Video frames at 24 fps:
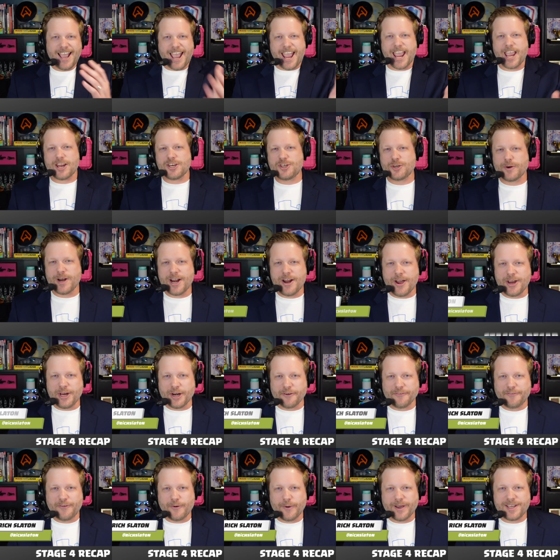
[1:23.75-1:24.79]
Andrew, I know
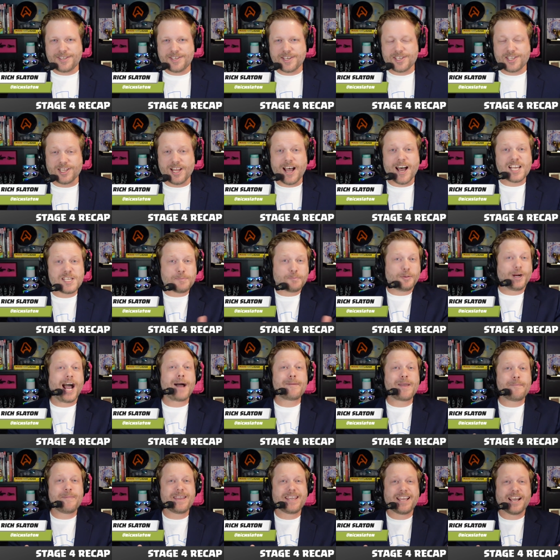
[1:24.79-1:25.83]
your voice is lost,
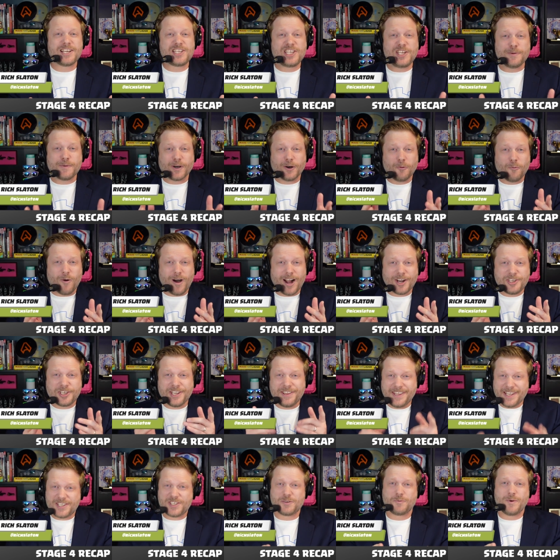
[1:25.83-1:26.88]
probably because you were watching
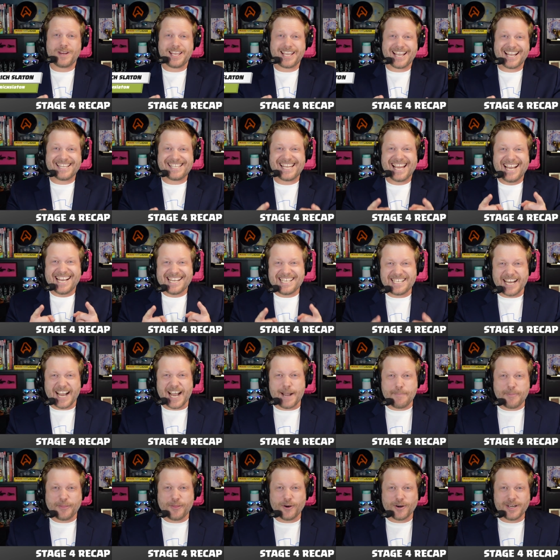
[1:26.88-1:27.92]
this weekend's
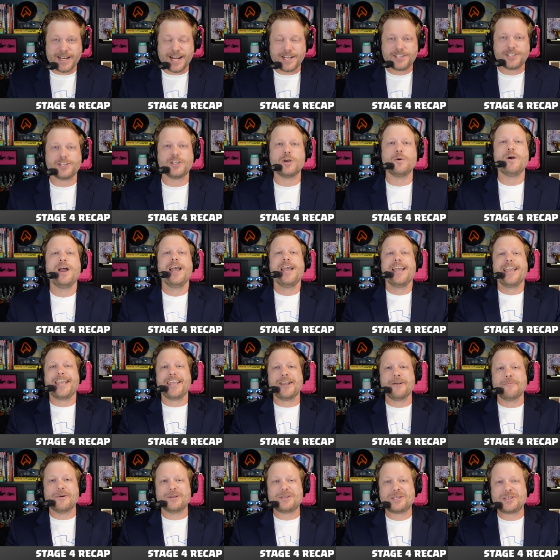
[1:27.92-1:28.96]
Top 32.
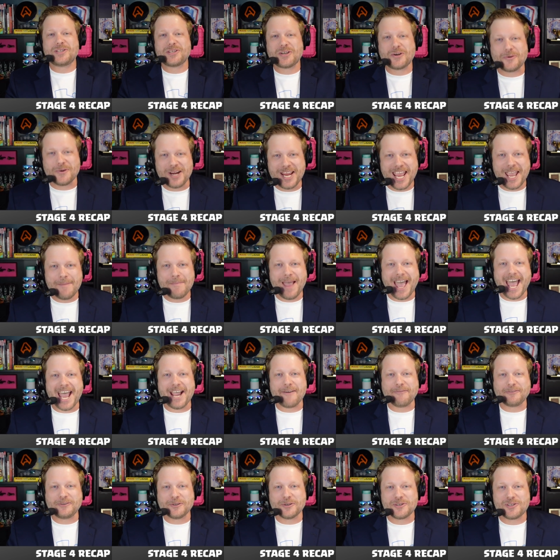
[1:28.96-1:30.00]
It was scream
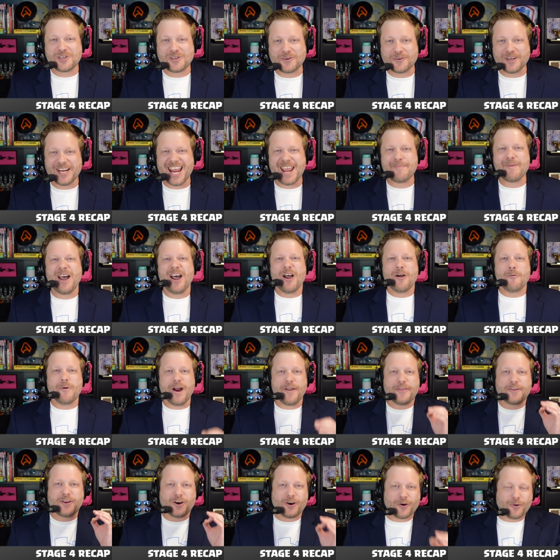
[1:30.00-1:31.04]
after scream
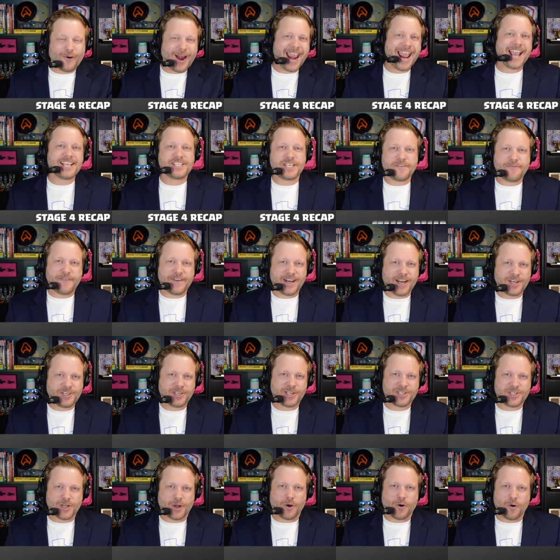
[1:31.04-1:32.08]
with crazy
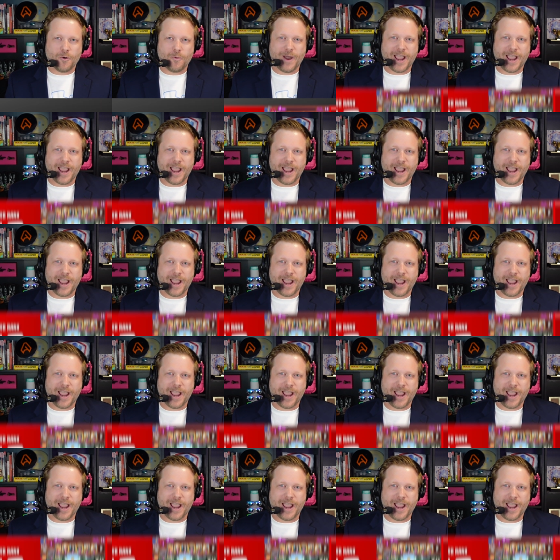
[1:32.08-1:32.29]
finishes the whole